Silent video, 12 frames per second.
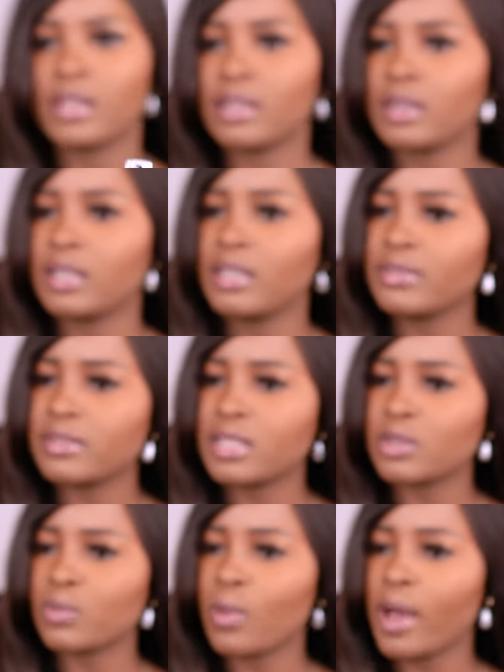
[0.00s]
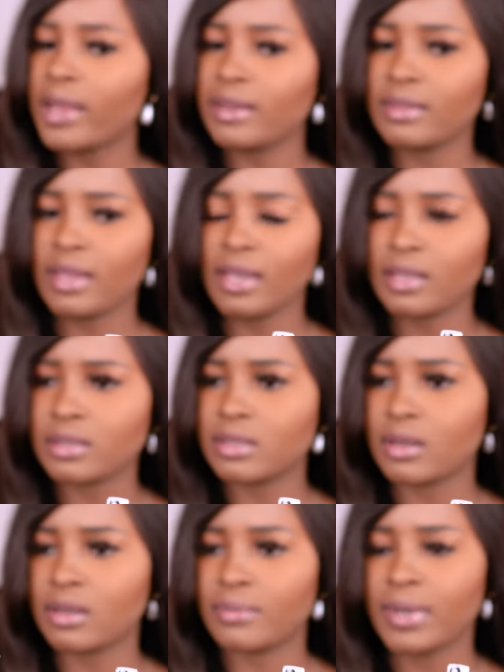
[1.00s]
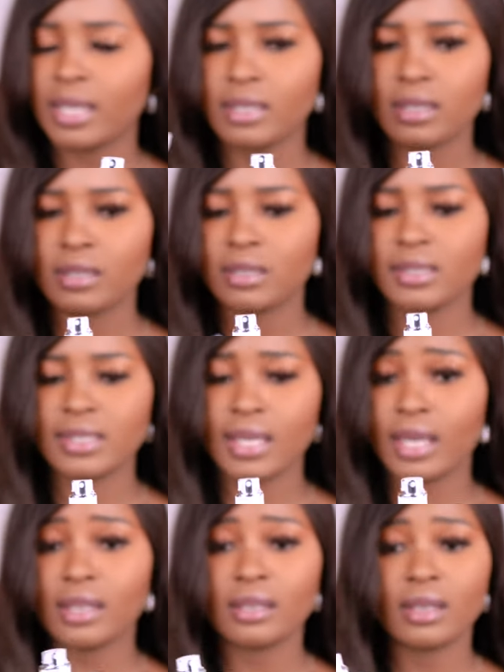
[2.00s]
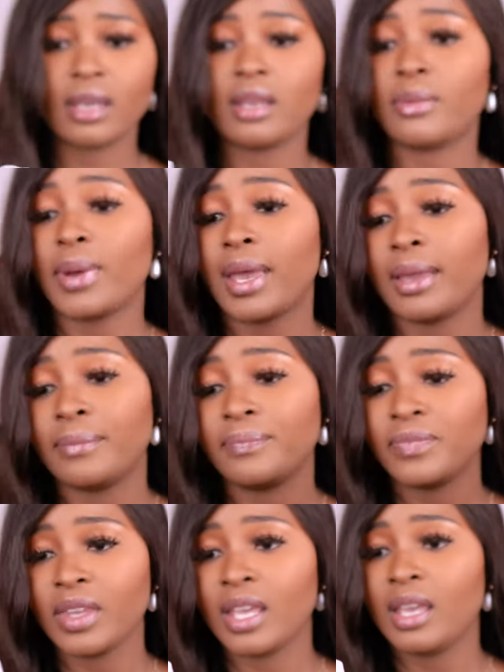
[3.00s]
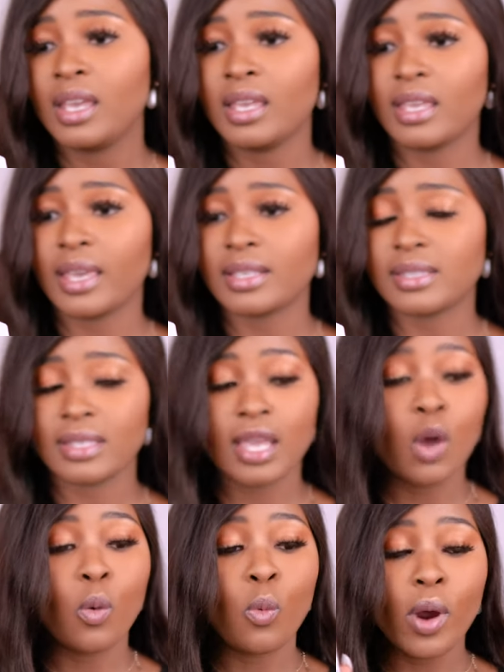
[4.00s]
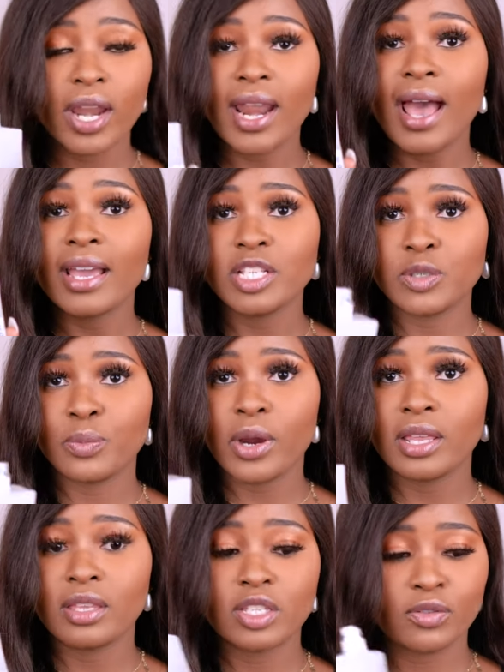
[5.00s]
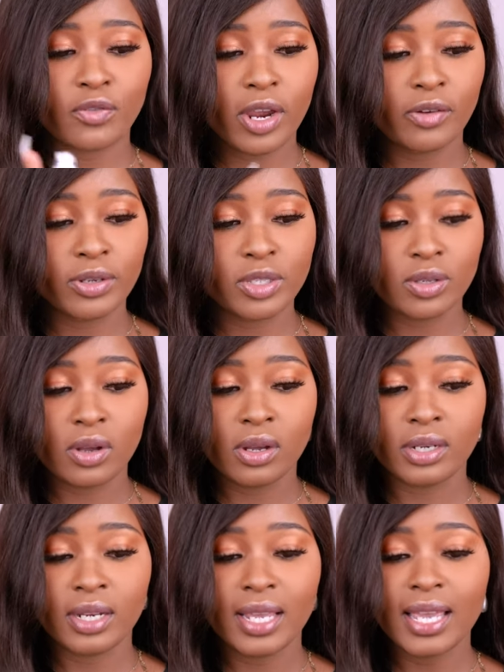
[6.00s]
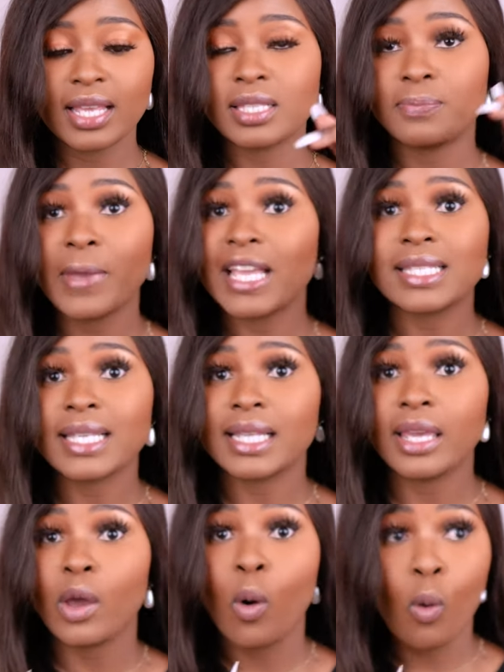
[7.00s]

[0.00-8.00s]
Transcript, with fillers: and it leaves these white things on my skin. Anyway, yes, when I spray this fragrance on, it's basically